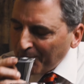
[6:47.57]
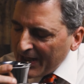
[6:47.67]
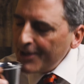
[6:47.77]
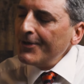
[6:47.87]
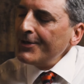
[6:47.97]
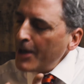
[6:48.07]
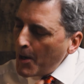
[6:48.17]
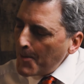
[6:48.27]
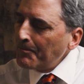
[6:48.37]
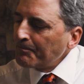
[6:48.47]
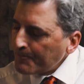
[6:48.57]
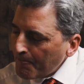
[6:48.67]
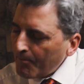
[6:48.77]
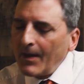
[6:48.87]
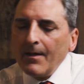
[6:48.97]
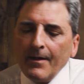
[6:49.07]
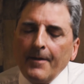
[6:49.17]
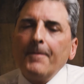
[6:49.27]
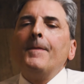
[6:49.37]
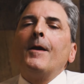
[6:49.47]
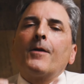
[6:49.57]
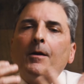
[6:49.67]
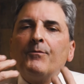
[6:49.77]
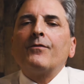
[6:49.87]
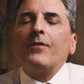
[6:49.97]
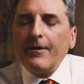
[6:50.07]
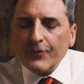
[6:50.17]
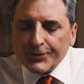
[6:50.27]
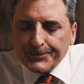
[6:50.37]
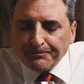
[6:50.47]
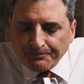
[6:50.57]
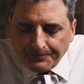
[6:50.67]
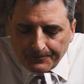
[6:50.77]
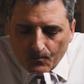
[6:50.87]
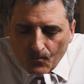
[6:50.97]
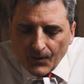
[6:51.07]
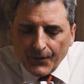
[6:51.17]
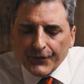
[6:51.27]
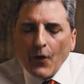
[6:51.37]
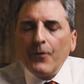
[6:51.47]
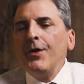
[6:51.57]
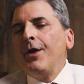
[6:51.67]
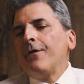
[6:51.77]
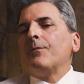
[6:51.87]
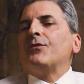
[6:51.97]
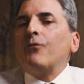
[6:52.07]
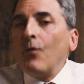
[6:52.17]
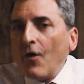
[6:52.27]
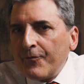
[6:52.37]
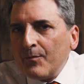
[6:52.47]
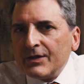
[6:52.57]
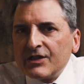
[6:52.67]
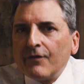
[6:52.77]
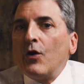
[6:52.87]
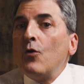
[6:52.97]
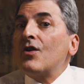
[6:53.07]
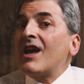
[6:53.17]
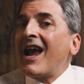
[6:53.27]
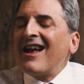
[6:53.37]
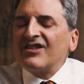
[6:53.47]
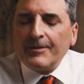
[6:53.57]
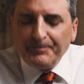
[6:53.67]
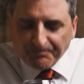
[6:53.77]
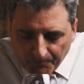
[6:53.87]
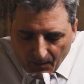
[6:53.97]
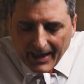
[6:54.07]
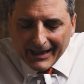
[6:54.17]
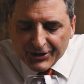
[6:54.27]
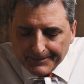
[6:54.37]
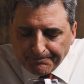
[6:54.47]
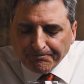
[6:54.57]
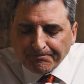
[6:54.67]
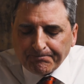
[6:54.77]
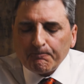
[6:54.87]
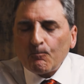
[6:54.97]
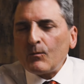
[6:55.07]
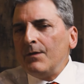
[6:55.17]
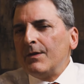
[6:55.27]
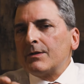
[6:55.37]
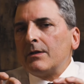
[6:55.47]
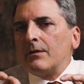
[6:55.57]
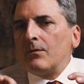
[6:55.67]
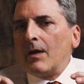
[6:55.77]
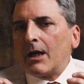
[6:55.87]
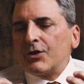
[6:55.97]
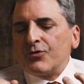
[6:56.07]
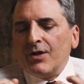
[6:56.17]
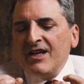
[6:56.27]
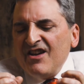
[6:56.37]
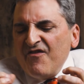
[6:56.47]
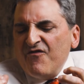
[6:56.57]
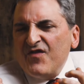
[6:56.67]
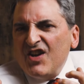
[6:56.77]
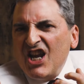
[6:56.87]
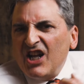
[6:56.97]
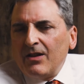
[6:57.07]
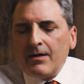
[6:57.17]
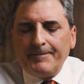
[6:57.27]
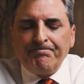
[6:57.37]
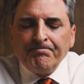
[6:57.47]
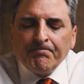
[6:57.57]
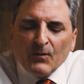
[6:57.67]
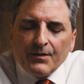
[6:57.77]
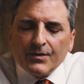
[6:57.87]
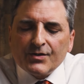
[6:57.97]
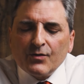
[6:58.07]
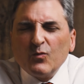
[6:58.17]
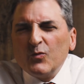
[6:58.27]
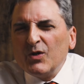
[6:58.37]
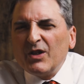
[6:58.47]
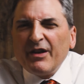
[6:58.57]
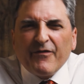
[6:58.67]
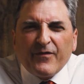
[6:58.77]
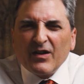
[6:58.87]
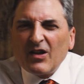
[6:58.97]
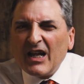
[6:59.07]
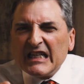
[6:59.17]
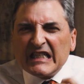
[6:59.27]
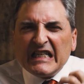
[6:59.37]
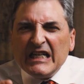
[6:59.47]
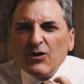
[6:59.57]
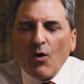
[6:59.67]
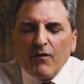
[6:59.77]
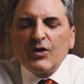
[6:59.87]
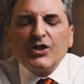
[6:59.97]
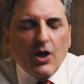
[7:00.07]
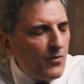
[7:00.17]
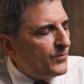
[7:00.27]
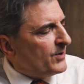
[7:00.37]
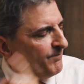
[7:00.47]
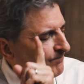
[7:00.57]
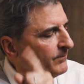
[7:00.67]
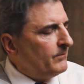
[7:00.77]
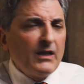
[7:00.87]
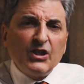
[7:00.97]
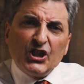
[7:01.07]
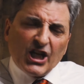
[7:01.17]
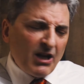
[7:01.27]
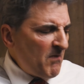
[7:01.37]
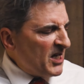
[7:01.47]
Here you go. There come the flavors. So, from 12 months of oak cask aging, there's a little extra vanilla. There's some really fun, like cedar overtones. And check my